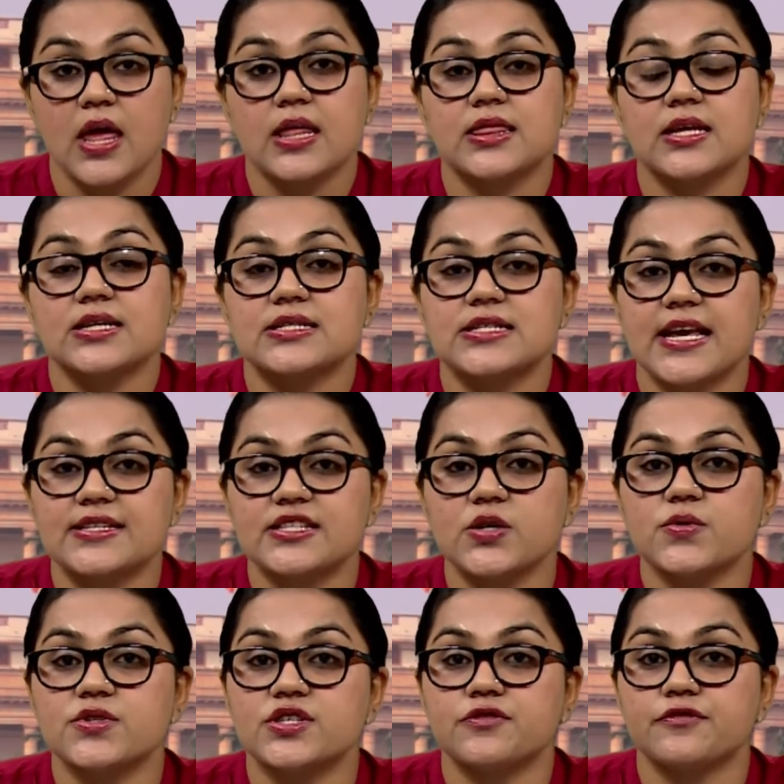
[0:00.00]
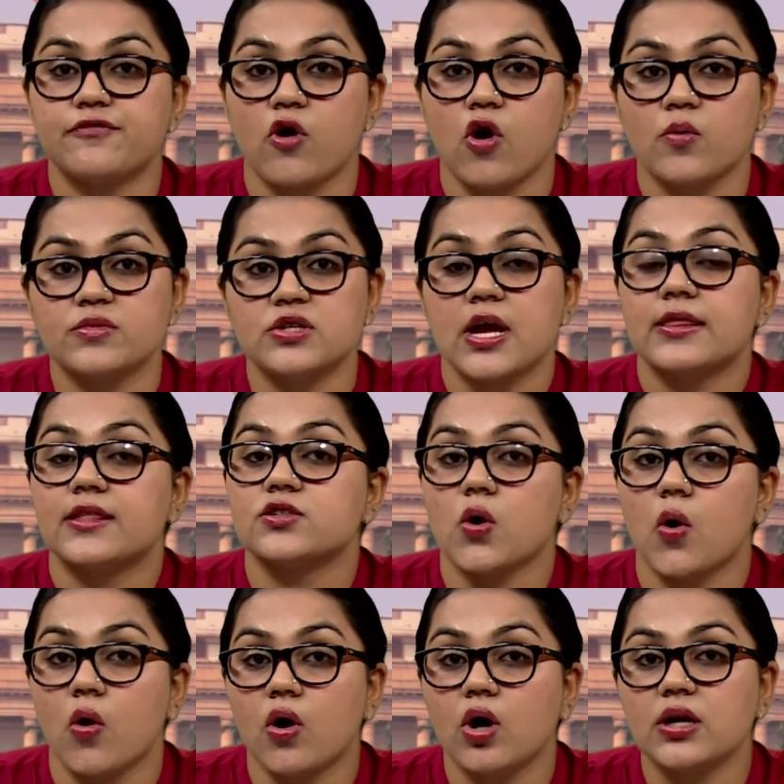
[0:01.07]
The assessee was informed that
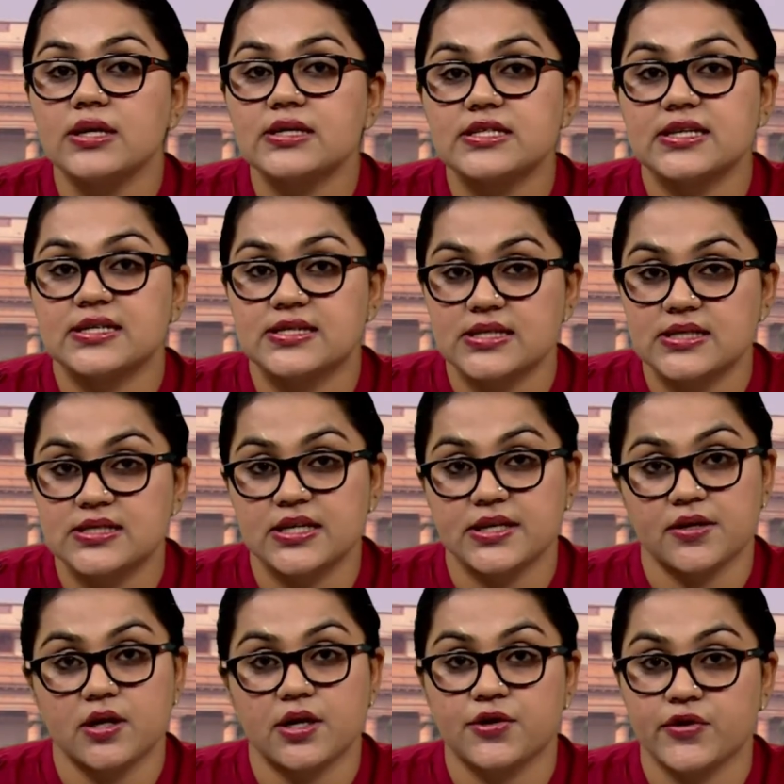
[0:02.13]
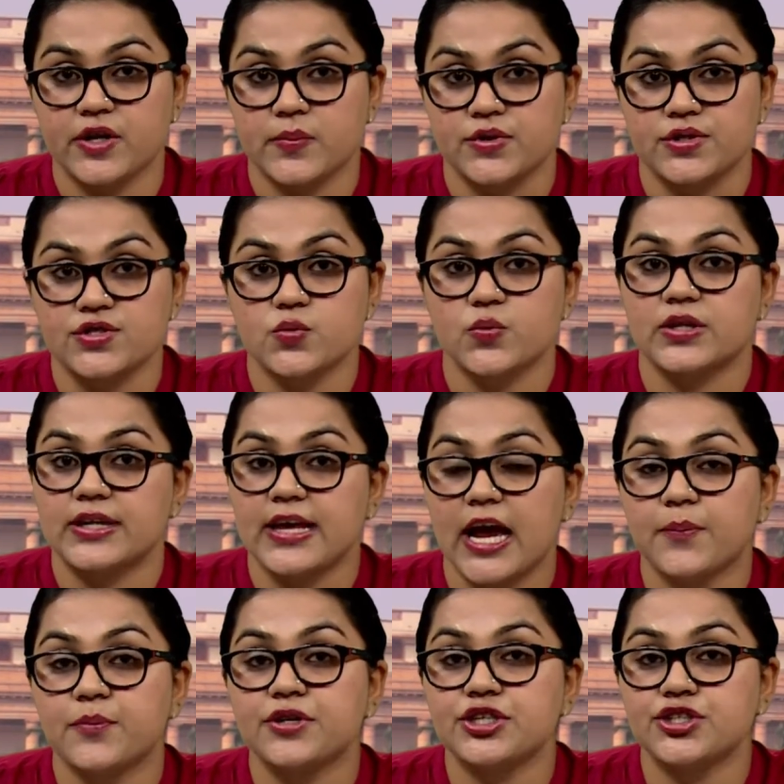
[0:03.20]
all its existing agreements with
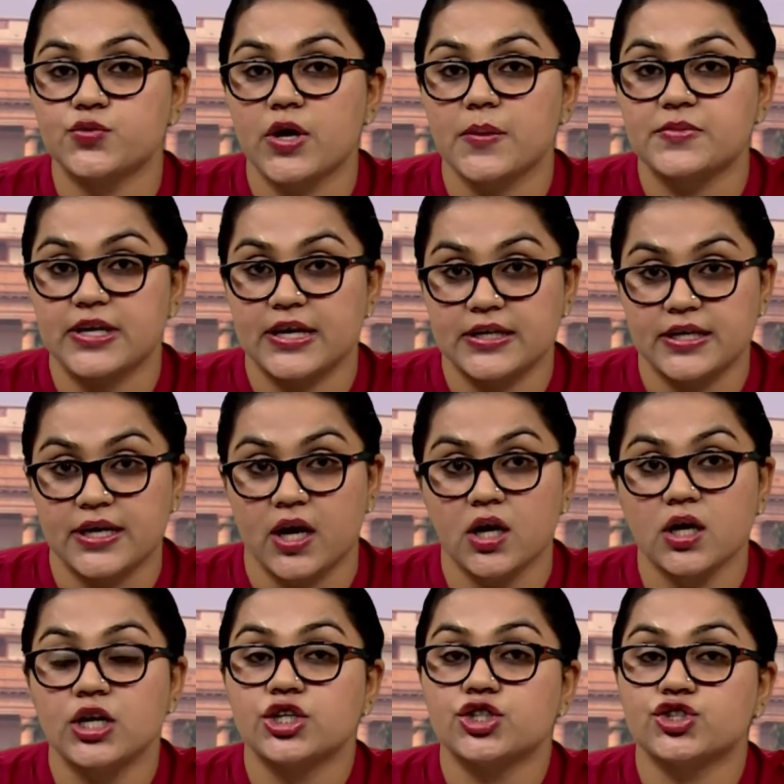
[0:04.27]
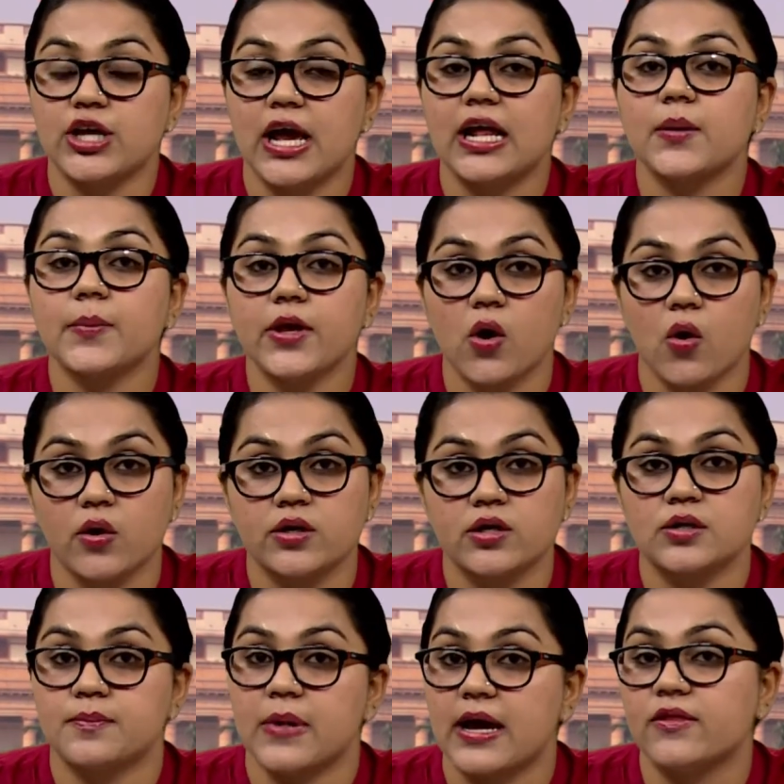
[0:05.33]
Cadbury Schweppes India shall be
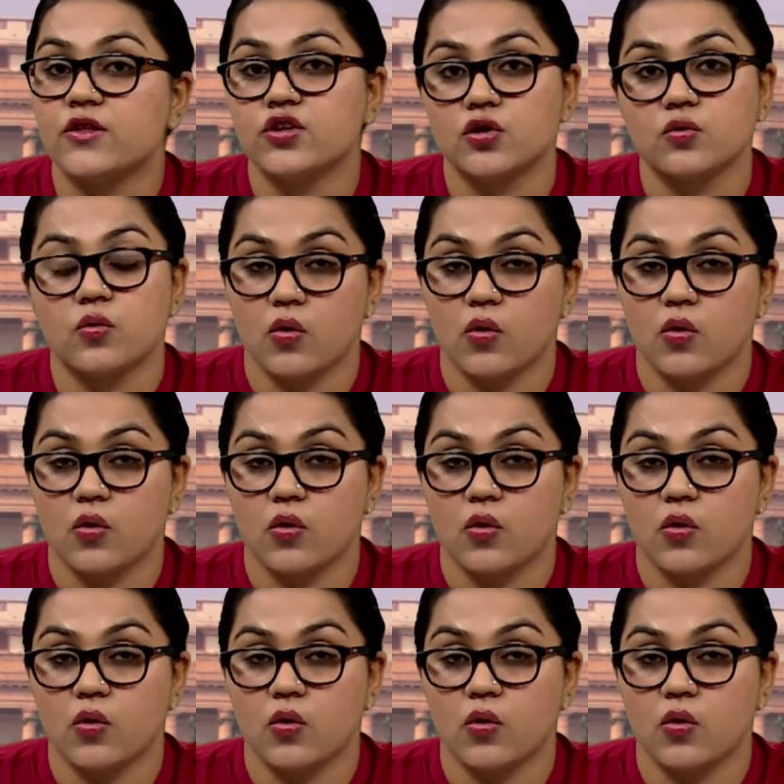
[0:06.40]
honoured by the new